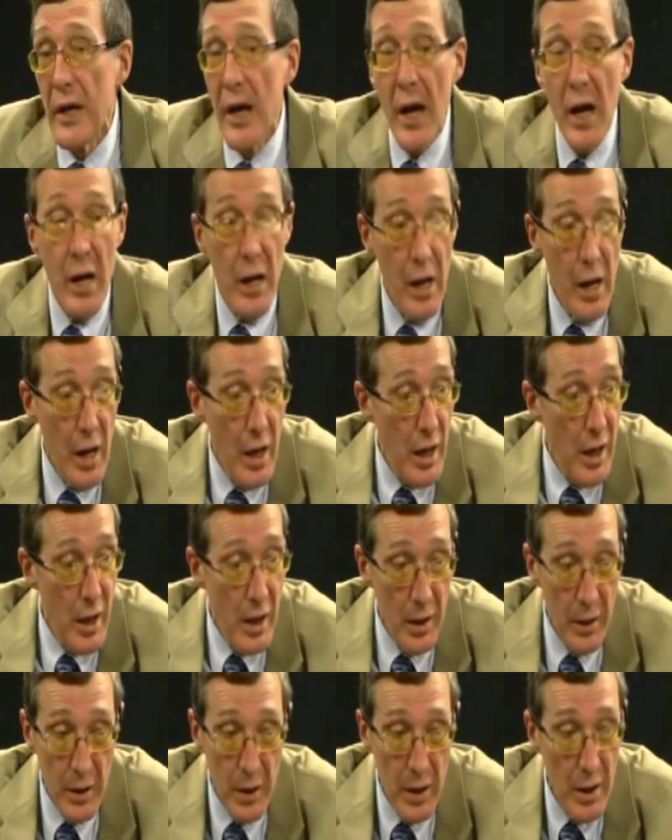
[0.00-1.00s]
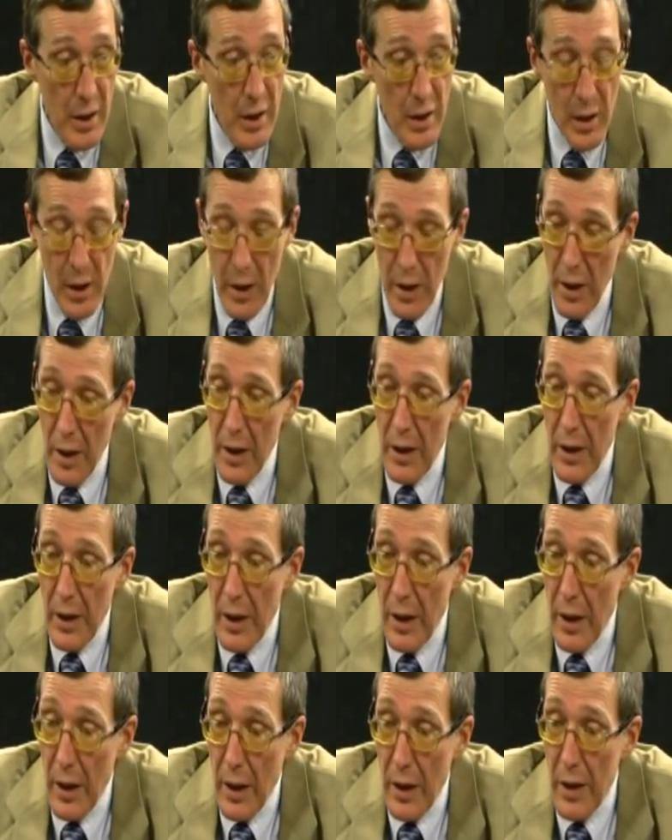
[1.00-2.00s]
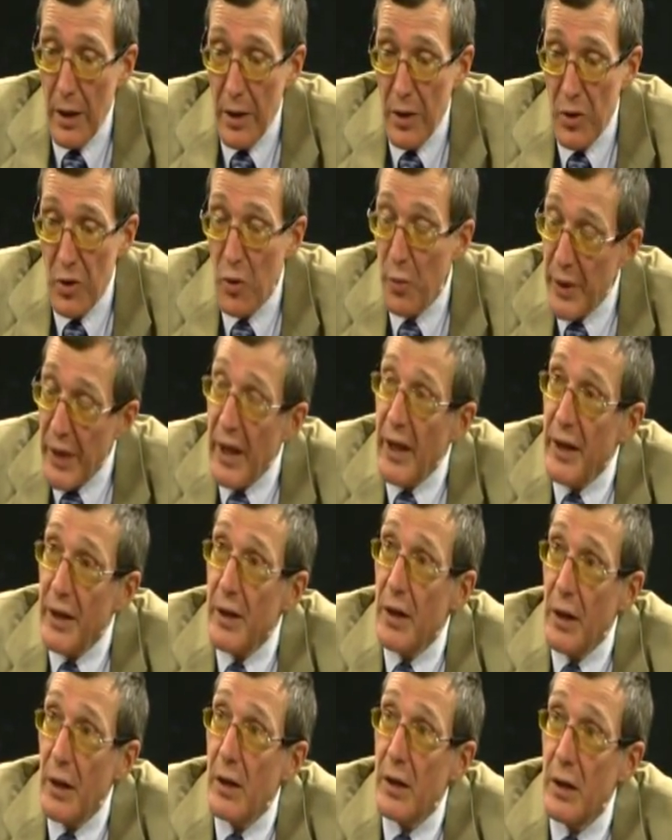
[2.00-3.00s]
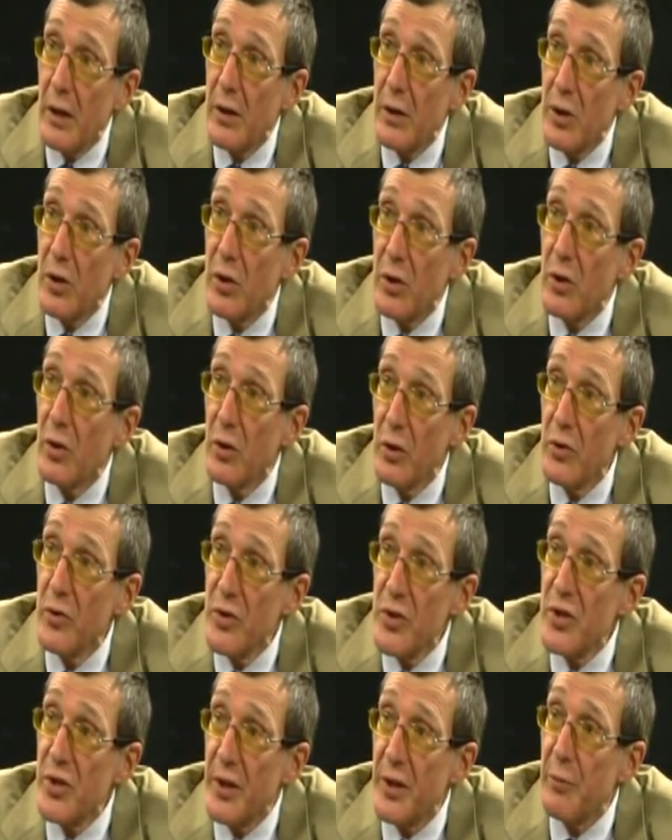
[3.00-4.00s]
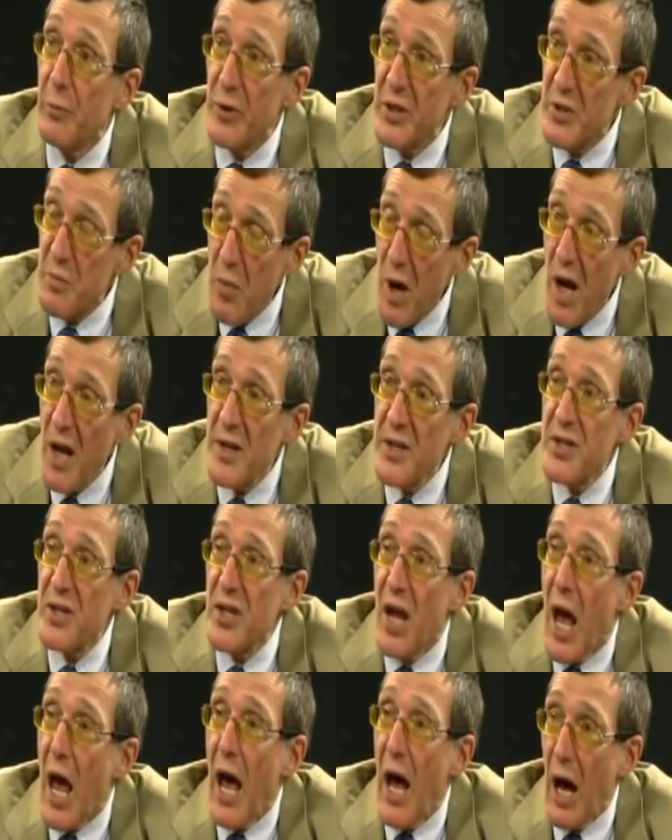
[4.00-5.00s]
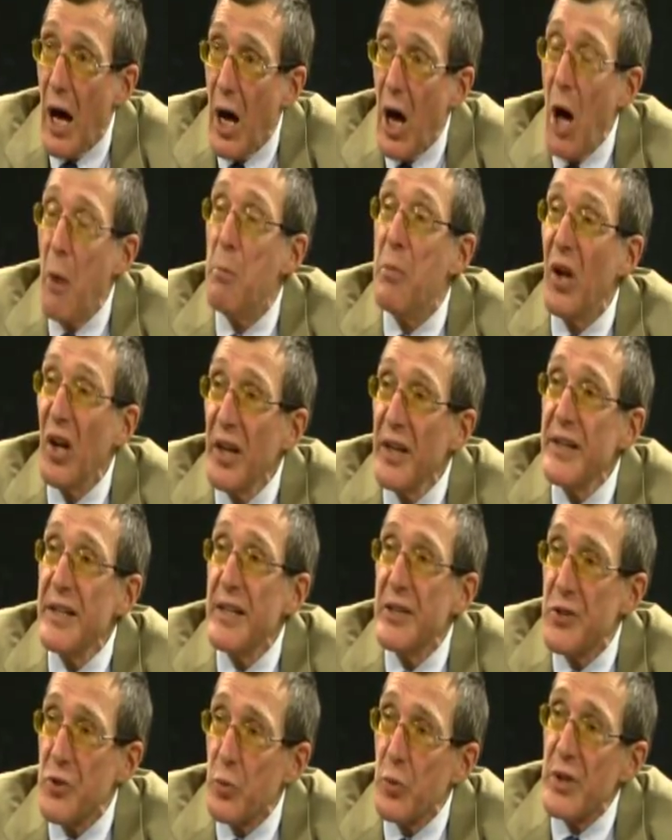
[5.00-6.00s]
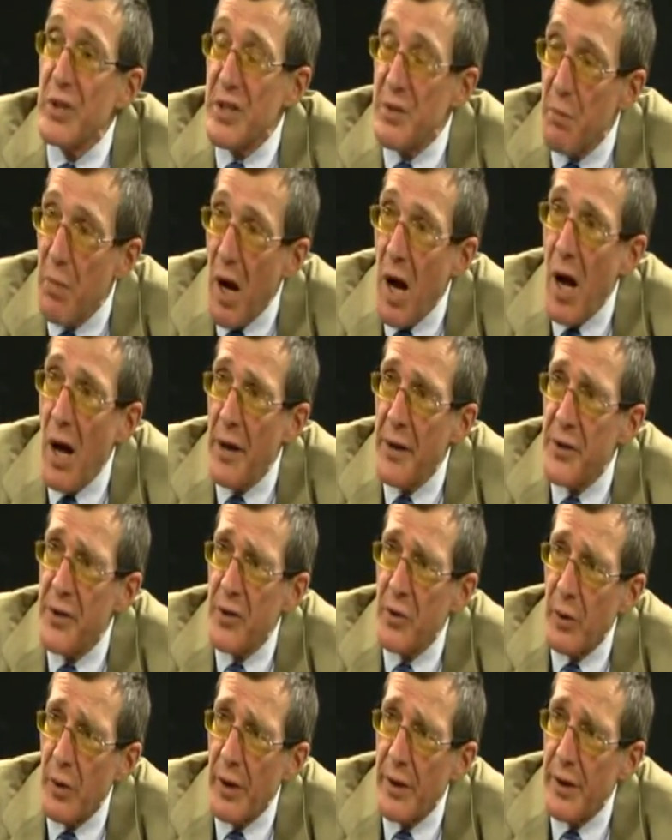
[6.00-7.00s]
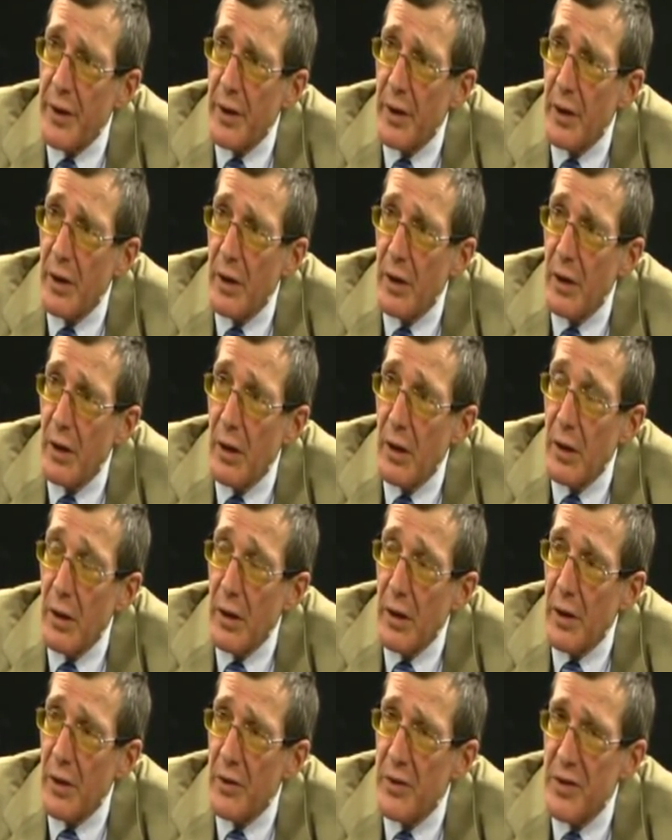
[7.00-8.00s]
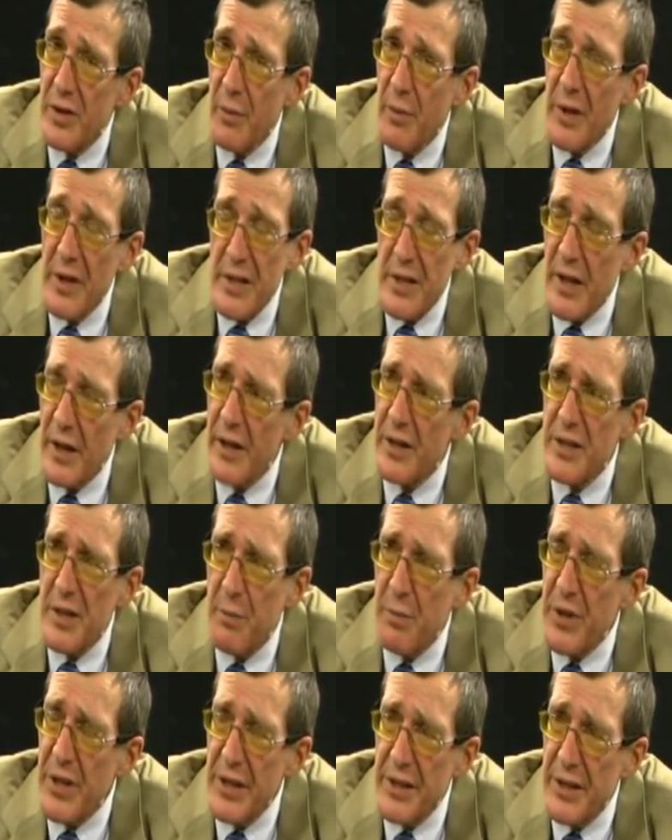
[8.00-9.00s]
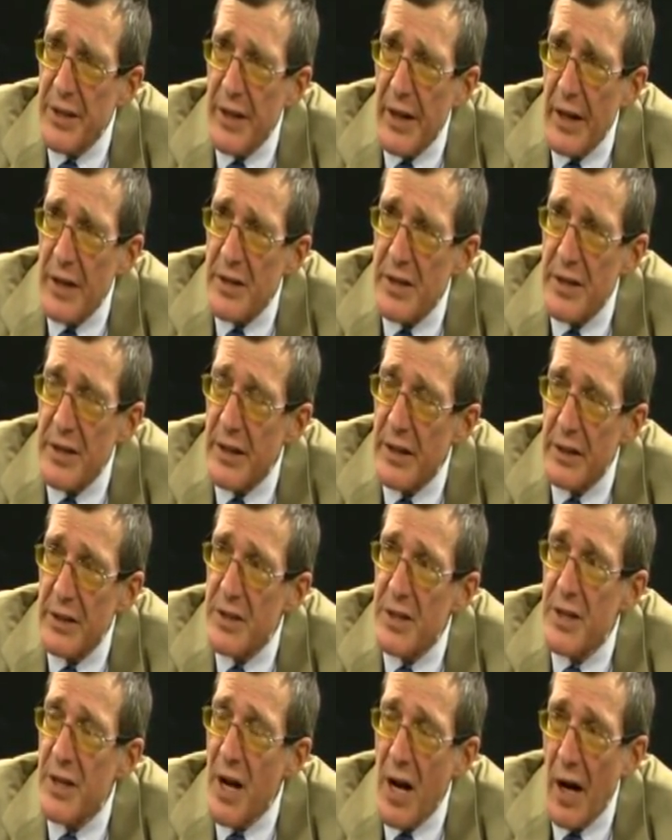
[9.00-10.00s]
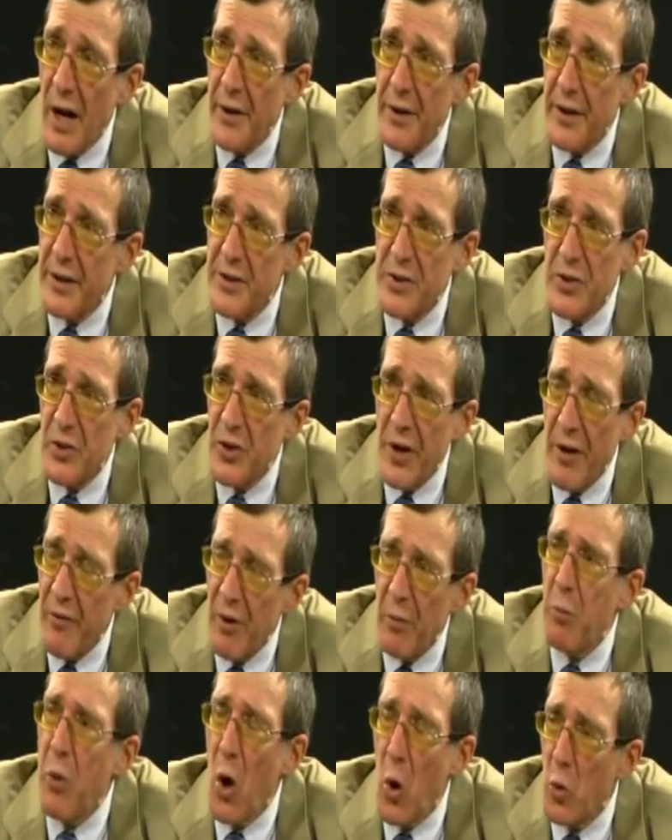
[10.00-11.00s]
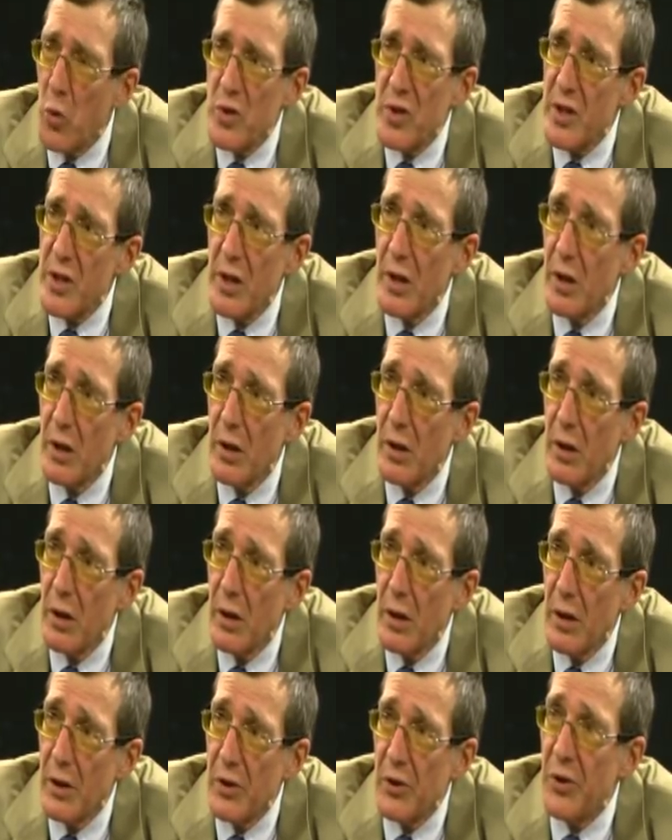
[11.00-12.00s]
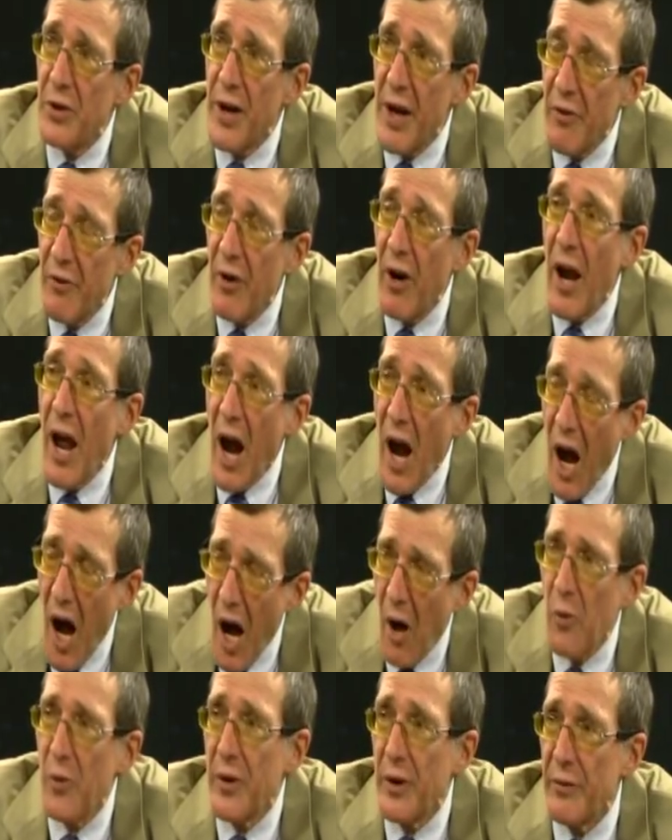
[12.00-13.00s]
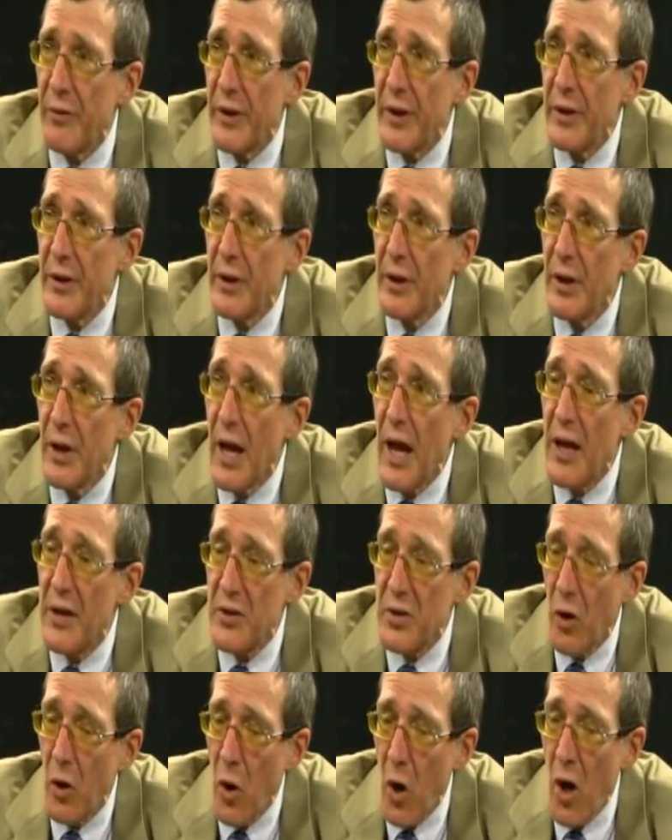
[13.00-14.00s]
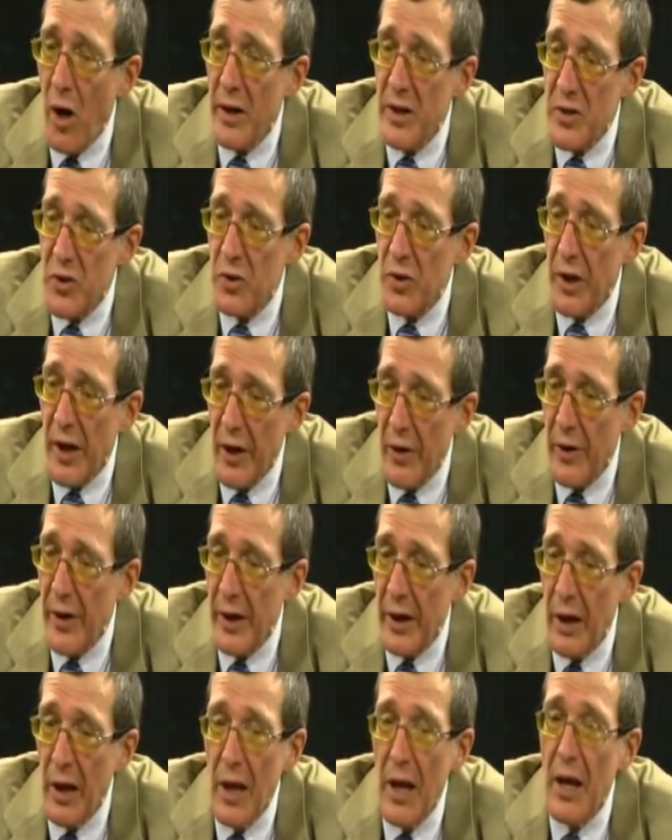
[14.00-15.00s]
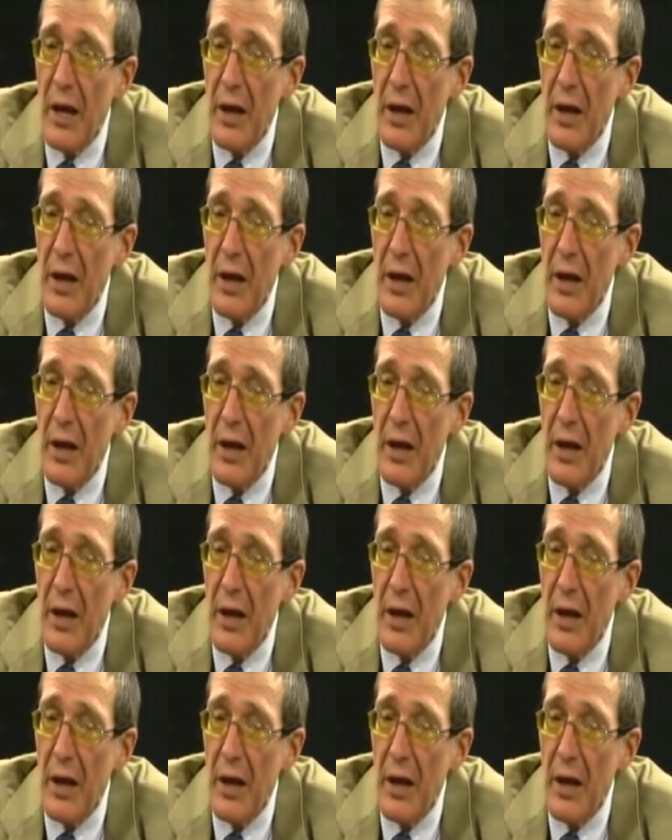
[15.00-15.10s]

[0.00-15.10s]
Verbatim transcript: Yeah. Uh, you get, you lose the response ability to respond to it. You know, somebody said it's a PTSD. It's not. It, you never post. You're never out of it. As long as you're carrying